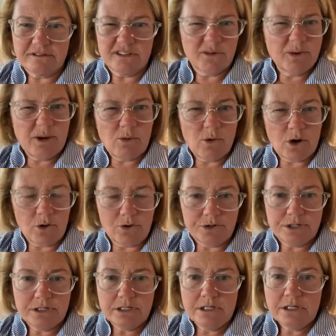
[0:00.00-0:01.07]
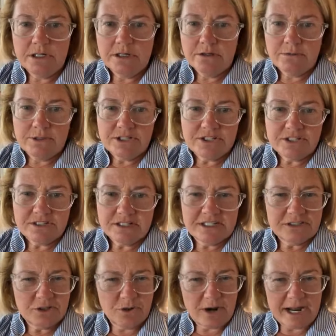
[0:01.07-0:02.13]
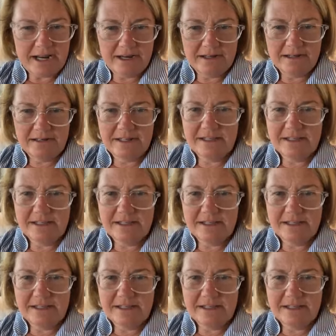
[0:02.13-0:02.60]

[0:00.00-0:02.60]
the real world, which is great.